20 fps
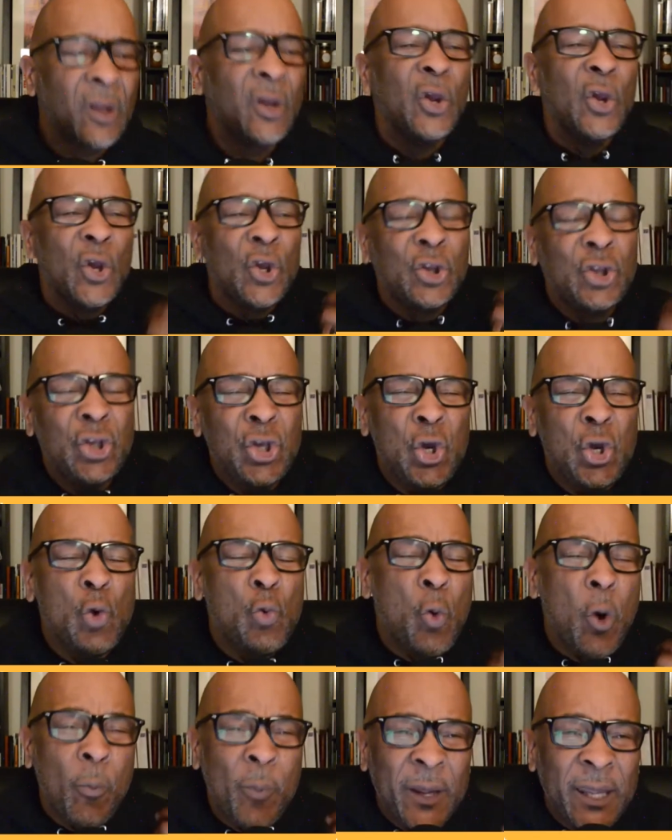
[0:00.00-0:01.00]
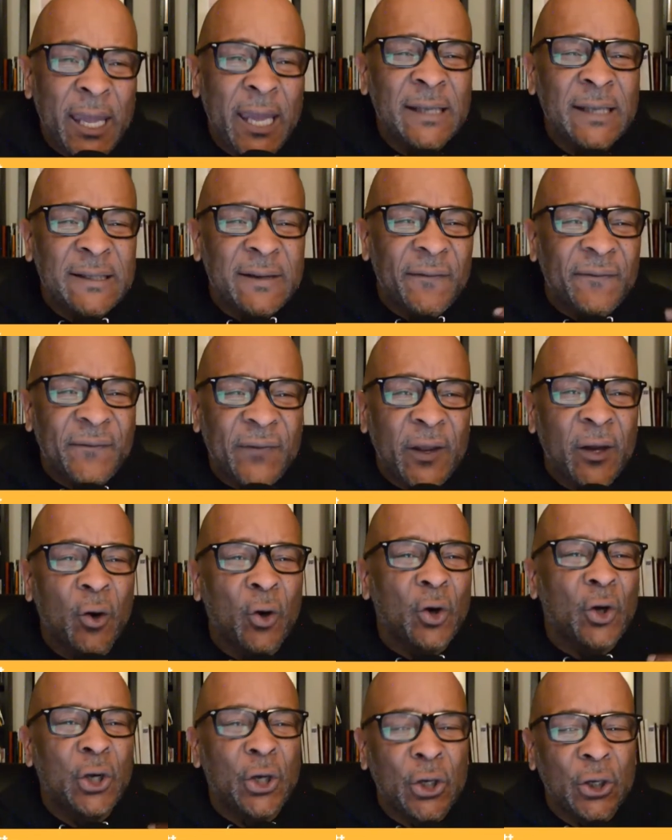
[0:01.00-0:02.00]
You will begin to feel
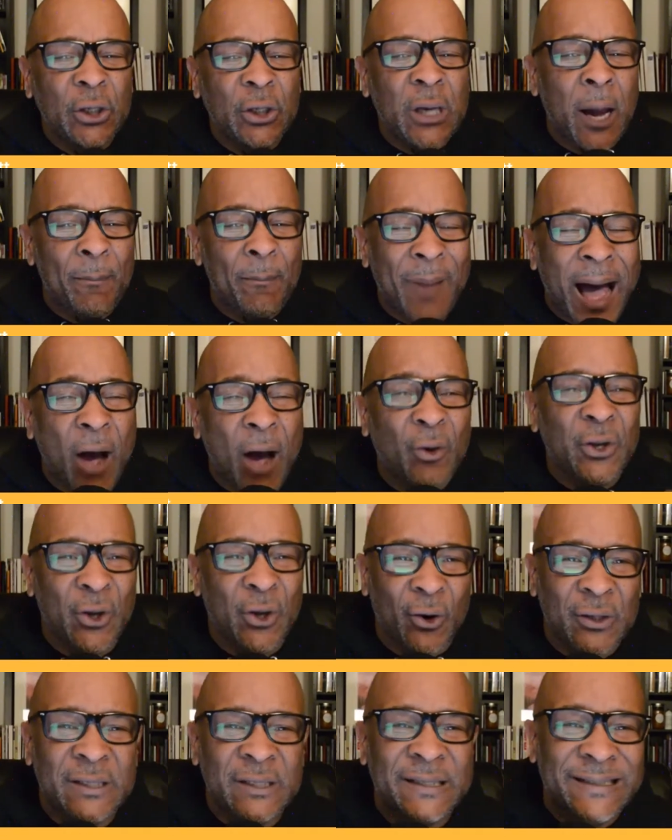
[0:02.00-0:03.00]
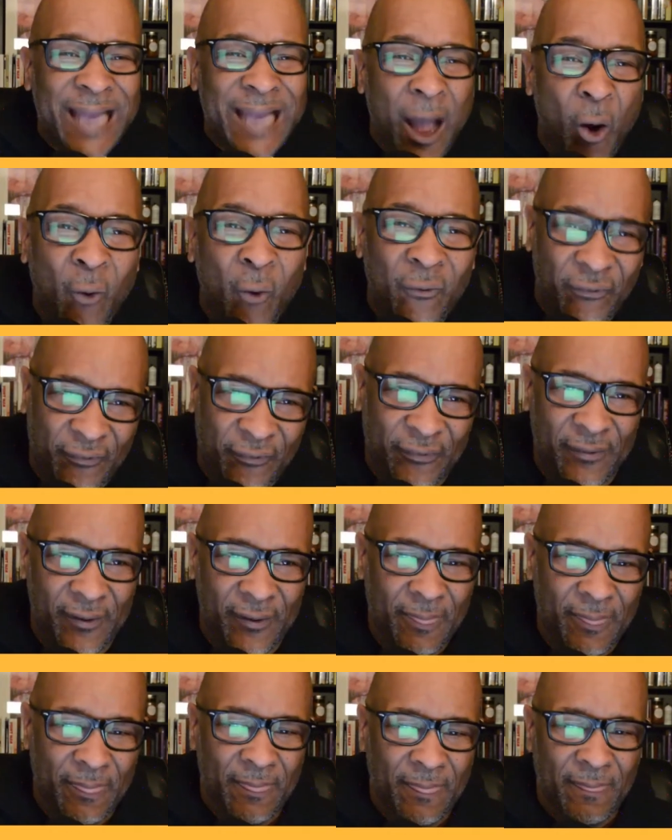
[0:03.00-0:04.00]
good about yourself
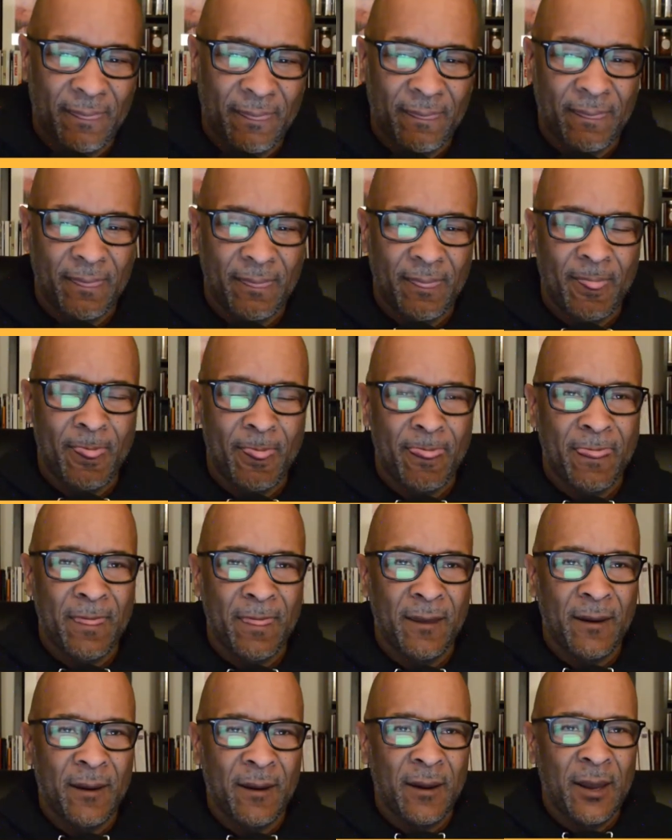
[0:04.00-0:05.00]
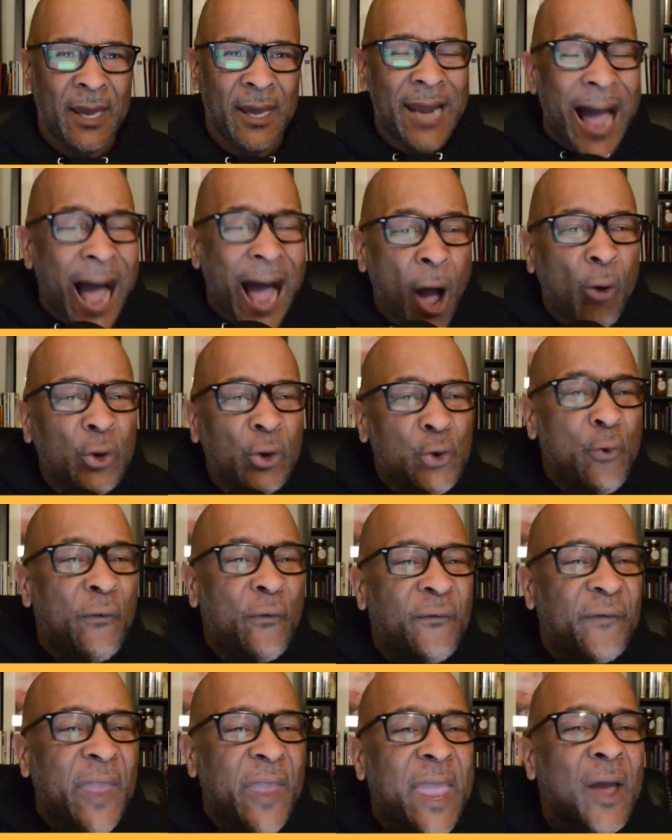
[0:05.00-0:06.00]
and how you
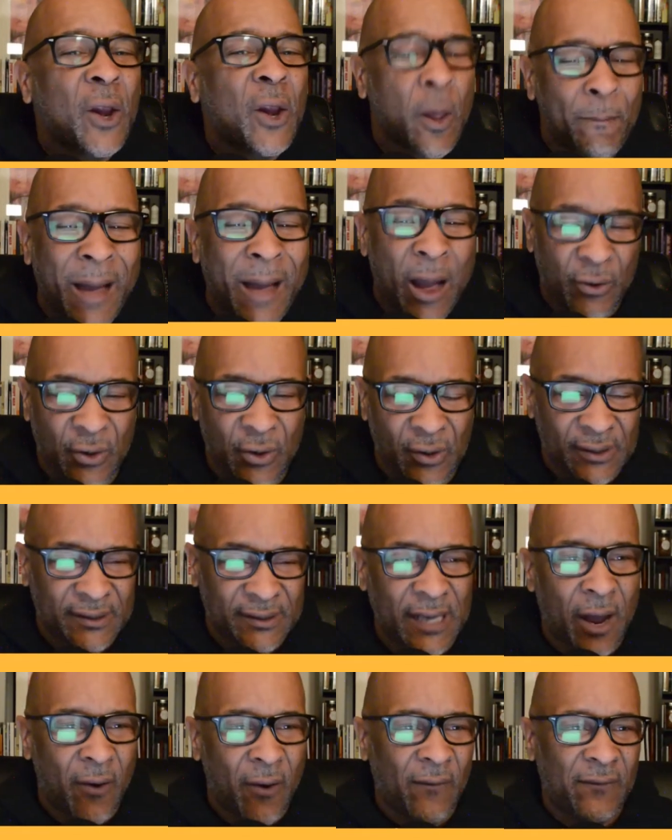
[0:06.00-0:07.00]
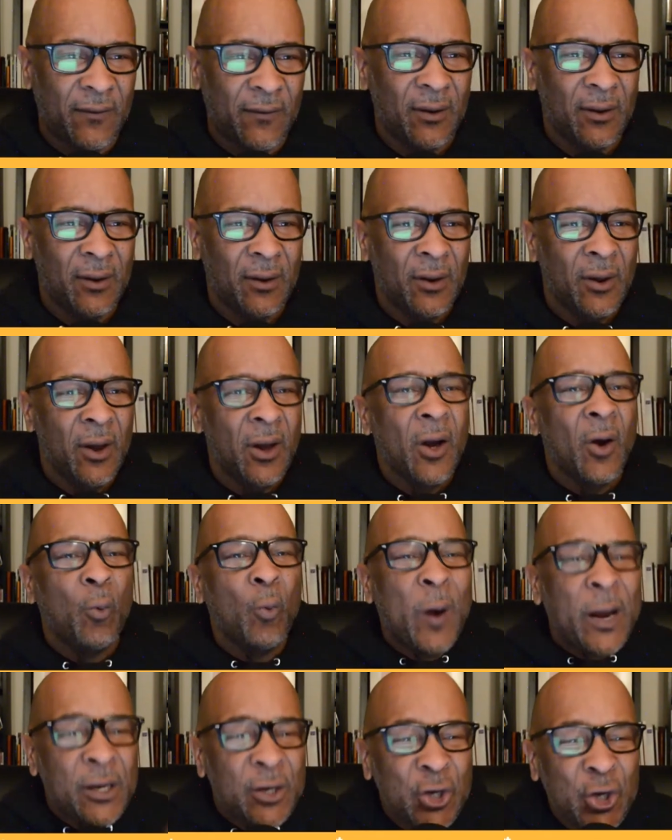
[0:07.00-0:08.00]
feel about yourself
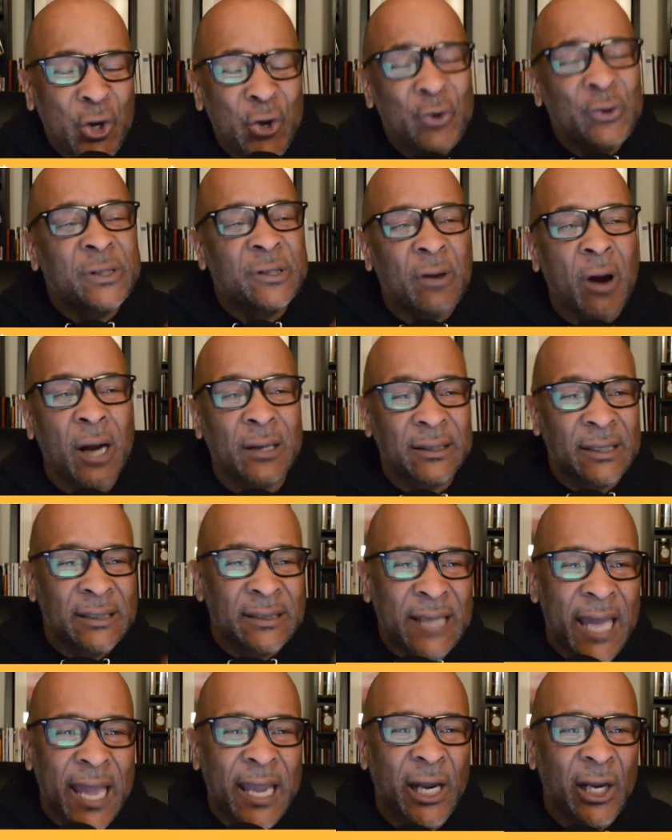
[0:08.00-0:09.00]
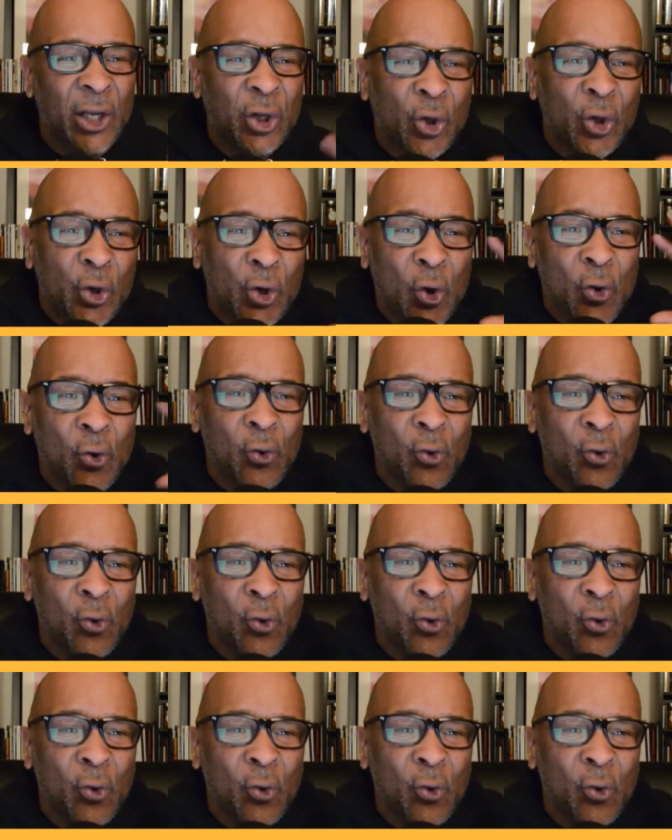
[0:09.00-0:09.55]
when you start to take little